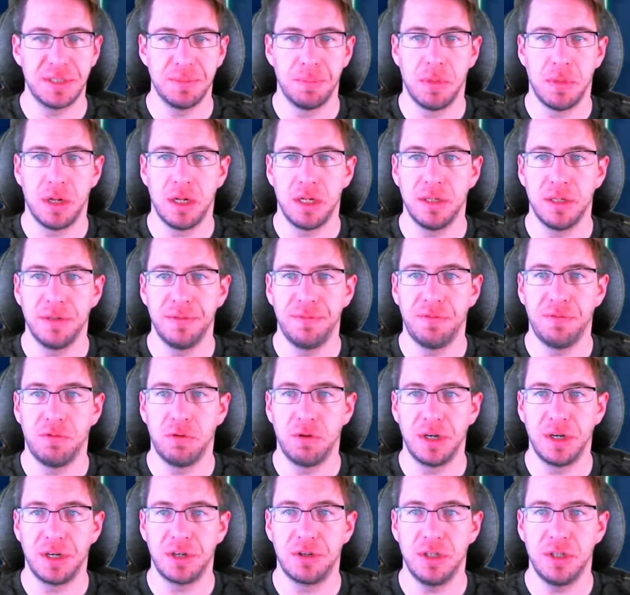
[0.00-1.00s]
and Maul
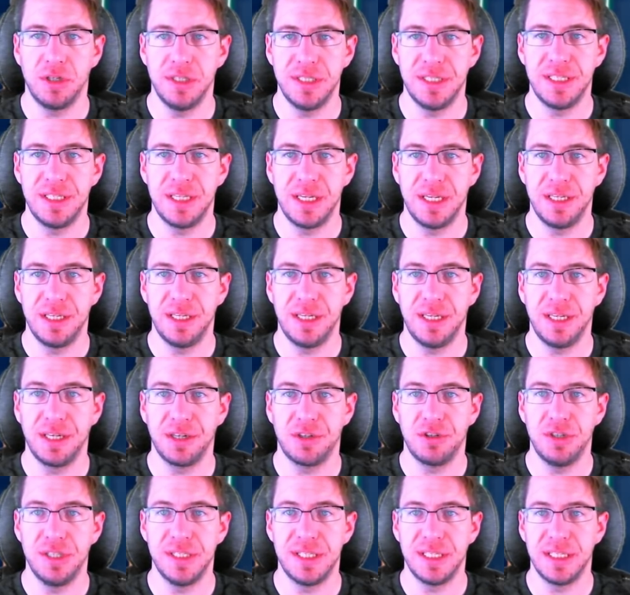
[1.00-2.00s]
for
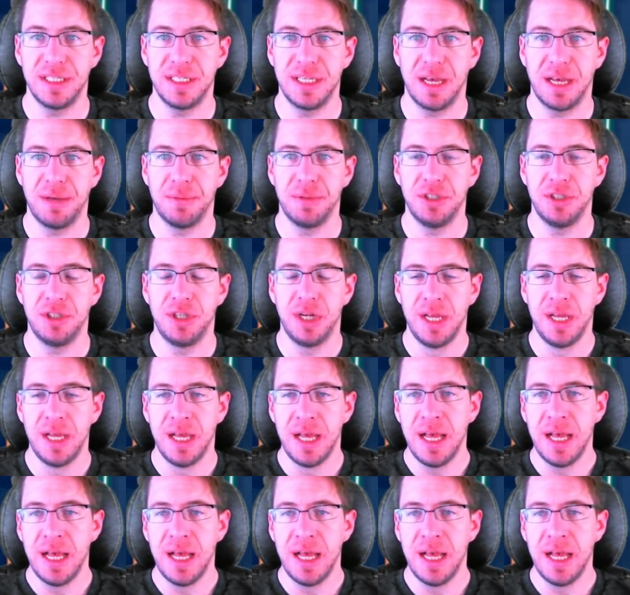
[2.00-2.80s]
increasing damage.